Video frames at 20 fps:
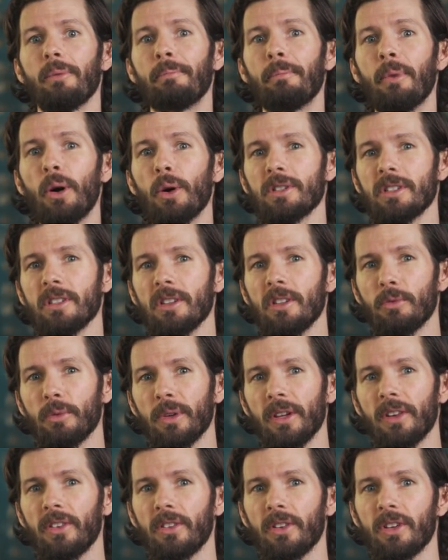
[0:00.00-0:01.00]
most of the
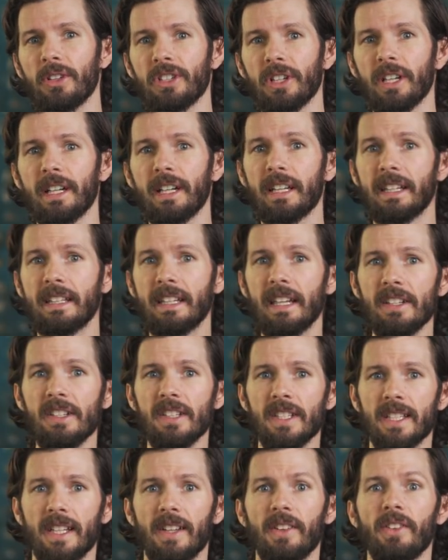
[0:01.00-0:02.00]
research
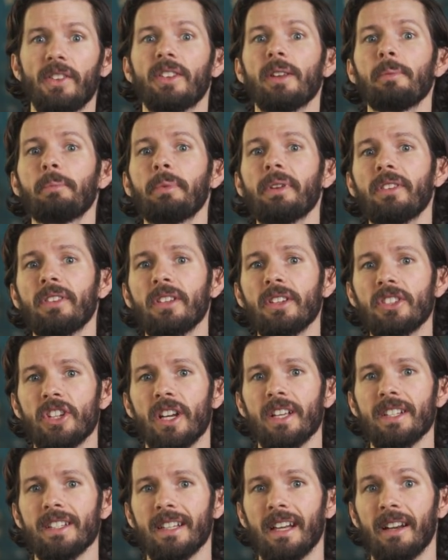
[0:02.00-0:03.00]
against it simply
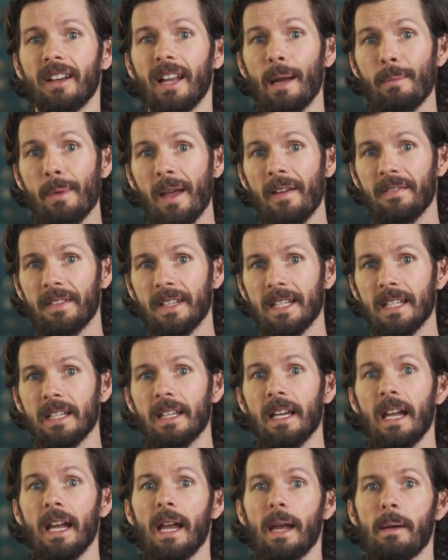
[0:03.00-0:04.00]
suggests that
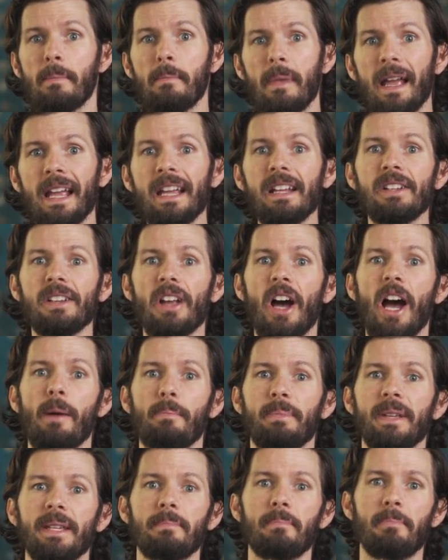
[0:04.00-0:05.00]
MFD may not
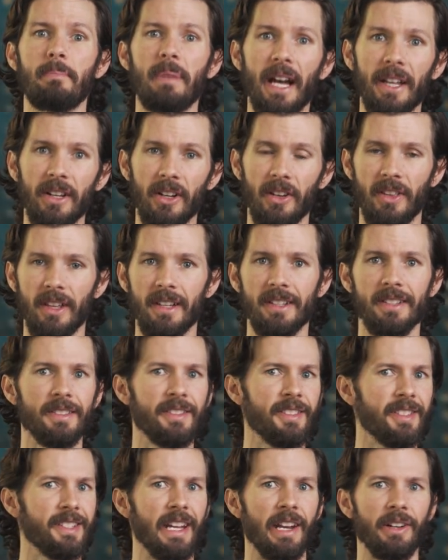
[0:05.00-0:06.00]
be better than
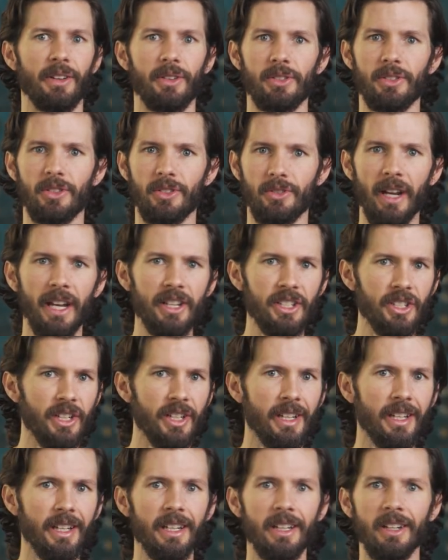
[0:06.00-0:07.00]
standard
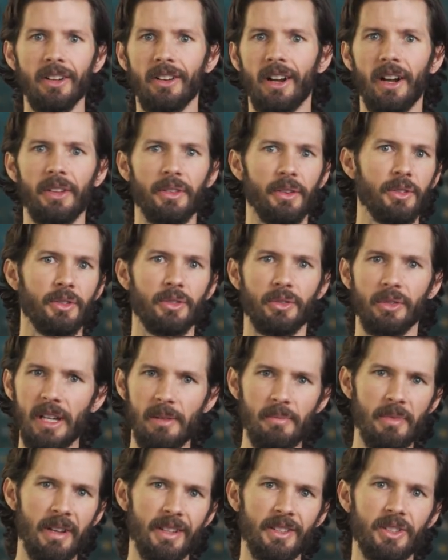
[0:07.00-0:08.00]
stretching or other
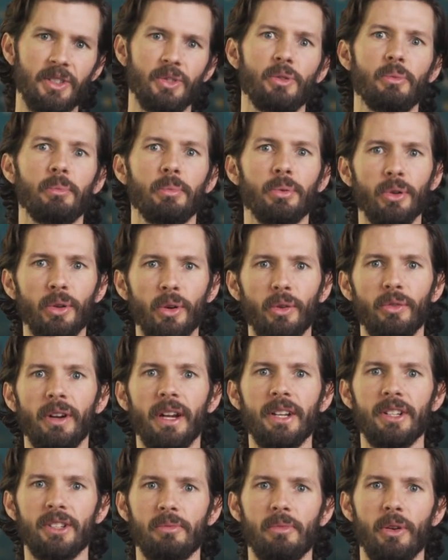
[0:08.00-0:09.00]
treatments to improve
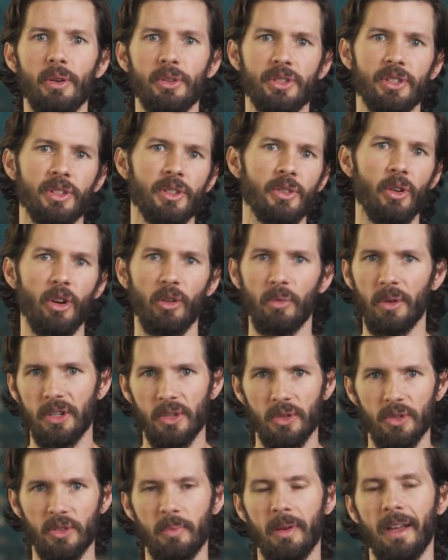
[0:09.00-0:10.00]
range of motion or
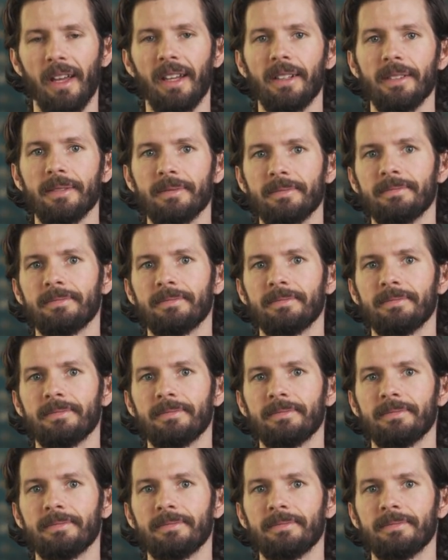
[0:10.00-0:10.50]
reduce pain.